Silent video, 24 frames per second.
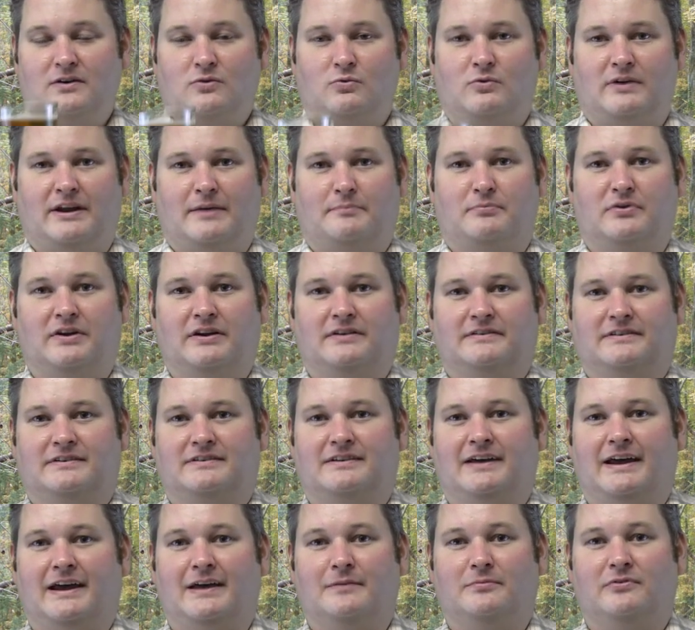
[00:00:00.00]
when they put it on the
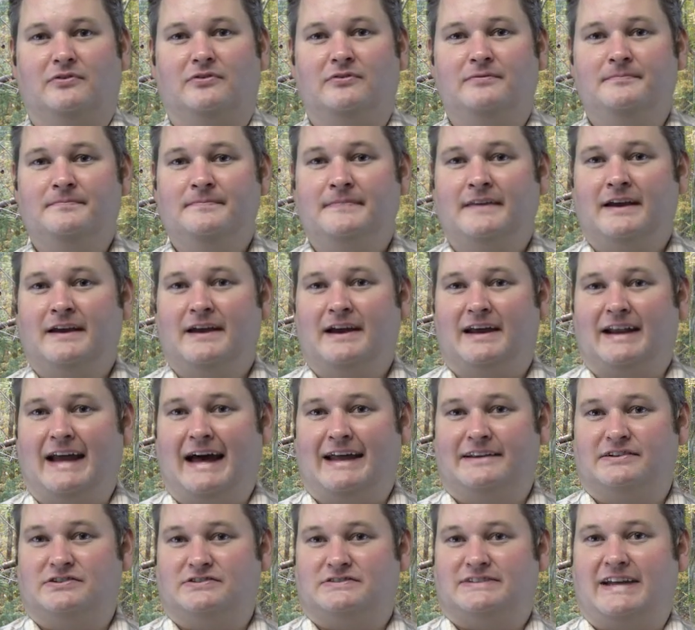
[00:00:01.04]
table and
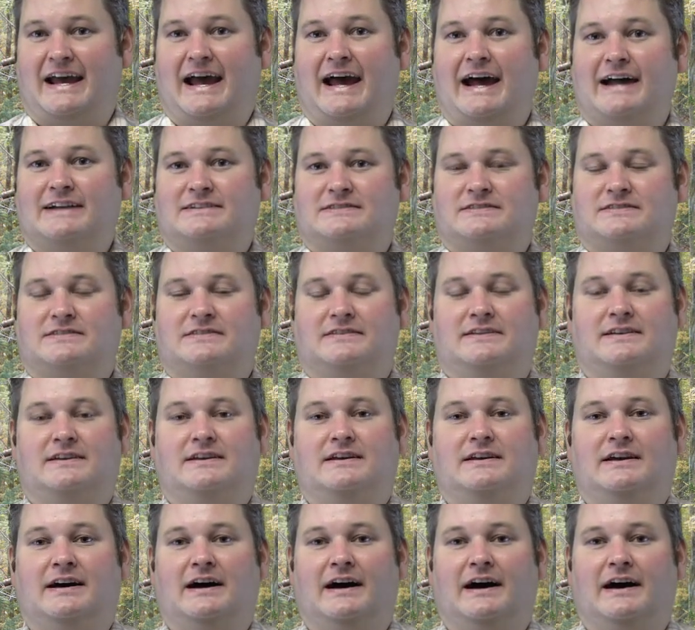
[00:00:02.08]
that just adds to
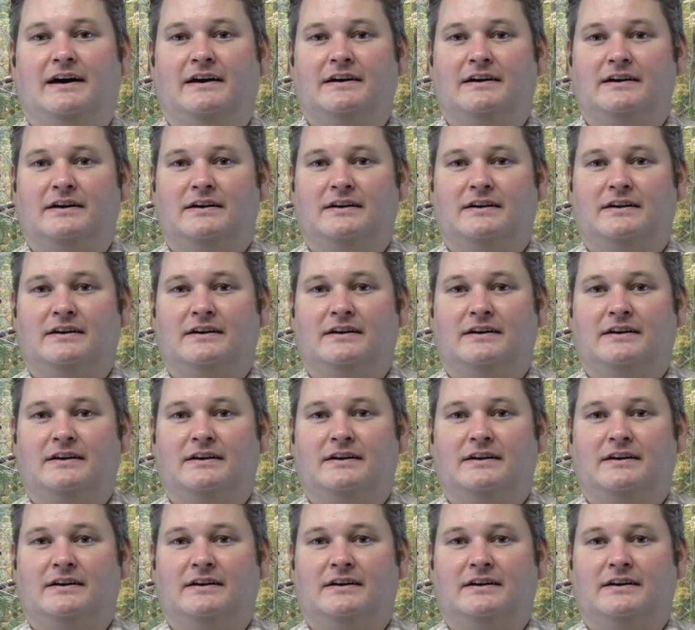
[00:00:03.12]
the uh,